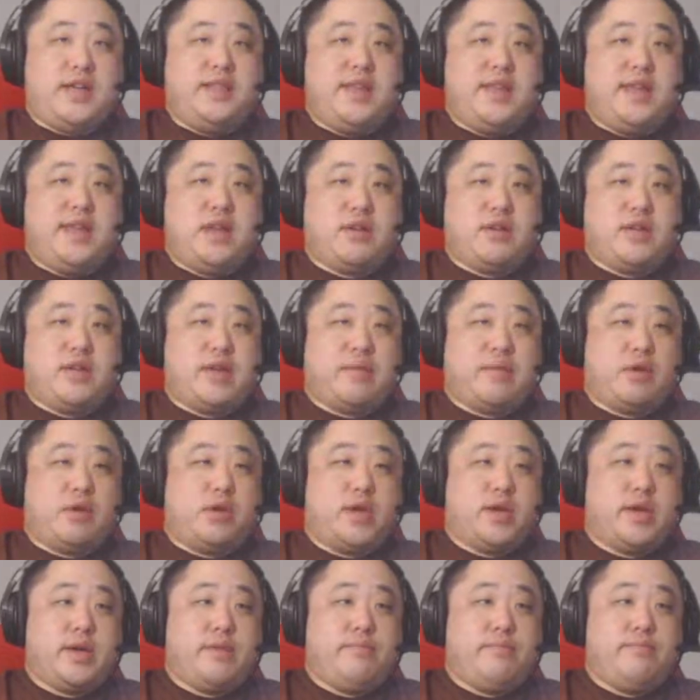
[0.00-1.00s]
here. Yeah,
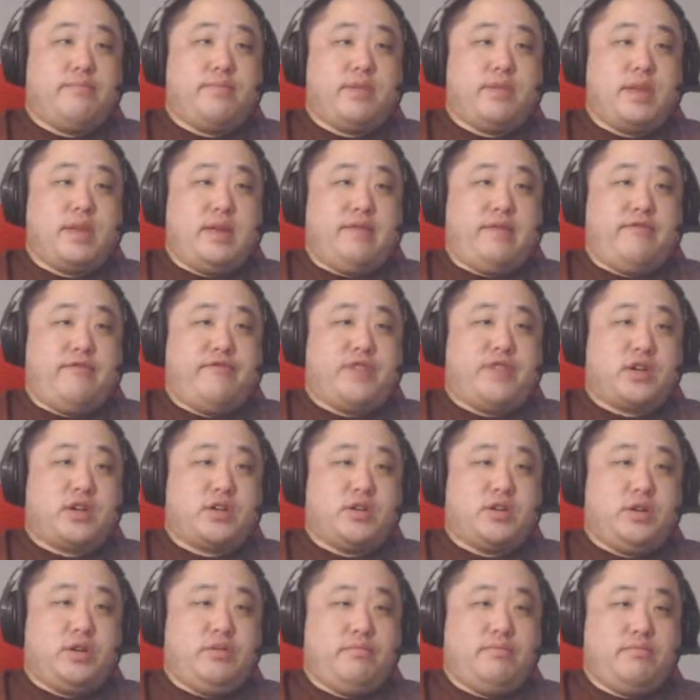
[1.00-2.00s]
okay. Hey,
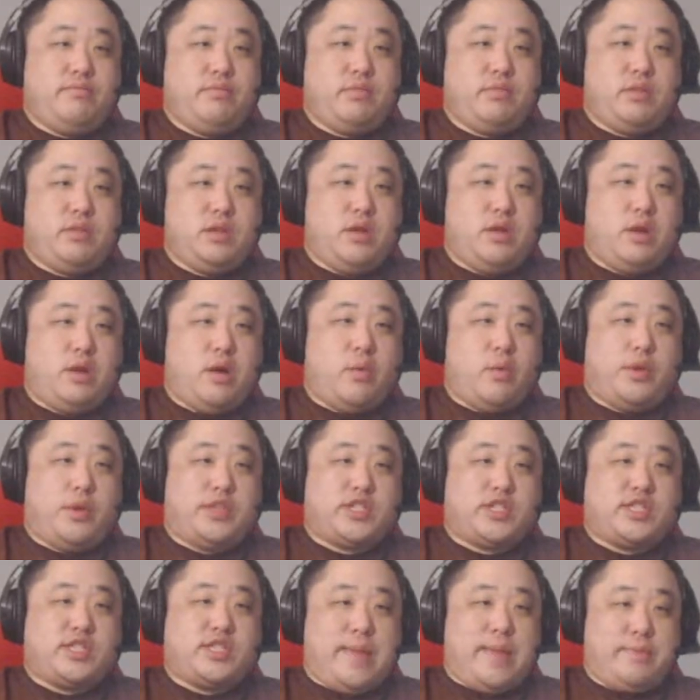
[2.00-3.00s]
fucker. I want
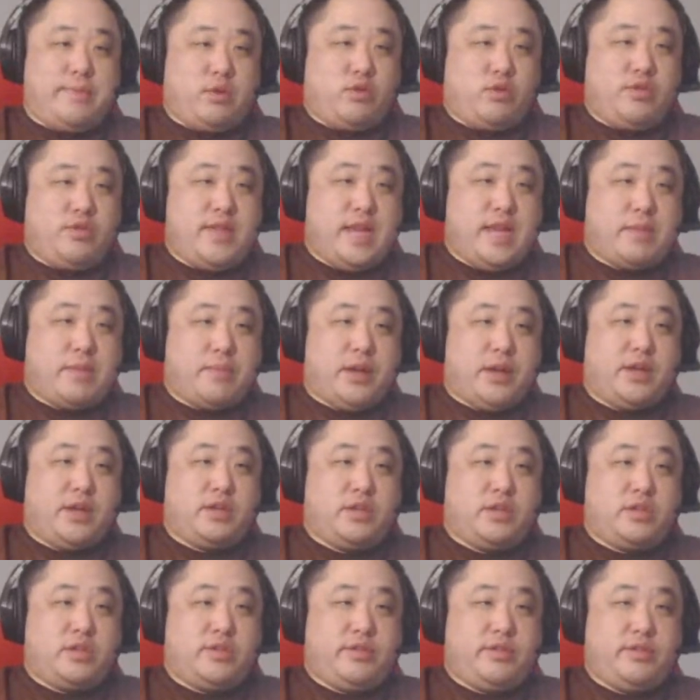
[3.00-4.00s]
to snap your neck, but I
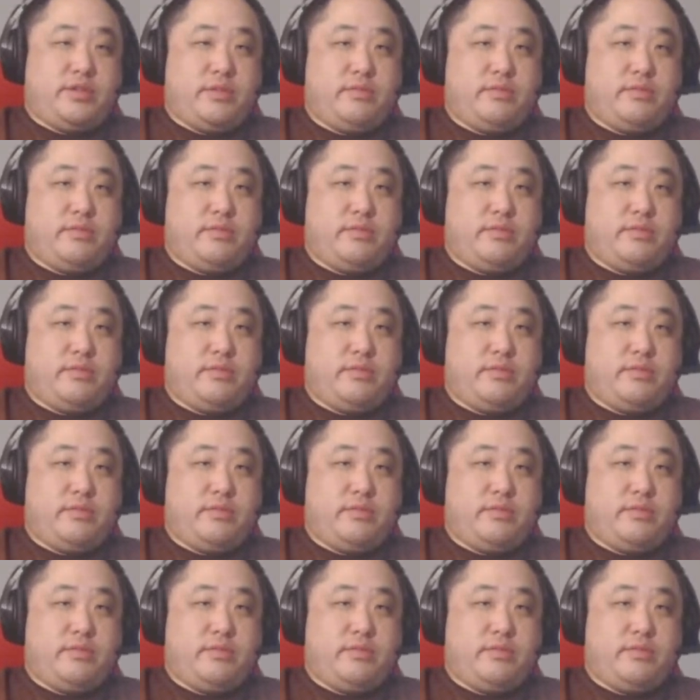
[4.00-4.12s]
couldn't.